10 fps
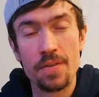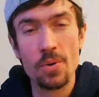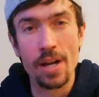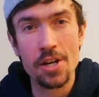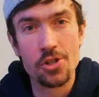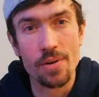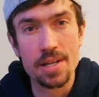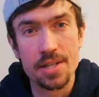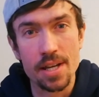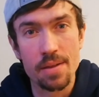Few
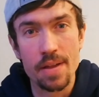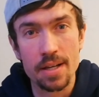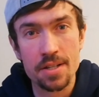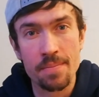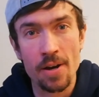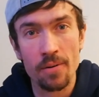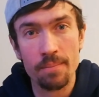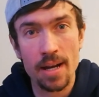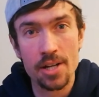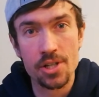interesting things about
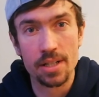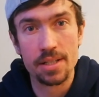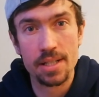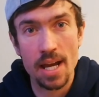Magic